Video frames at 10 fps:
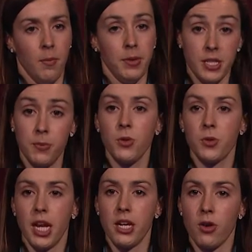But typical
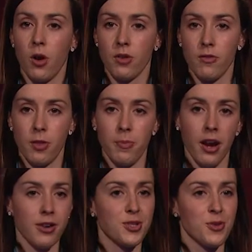10-year-old, and for the
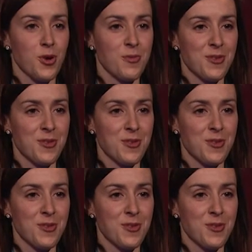parents in the room,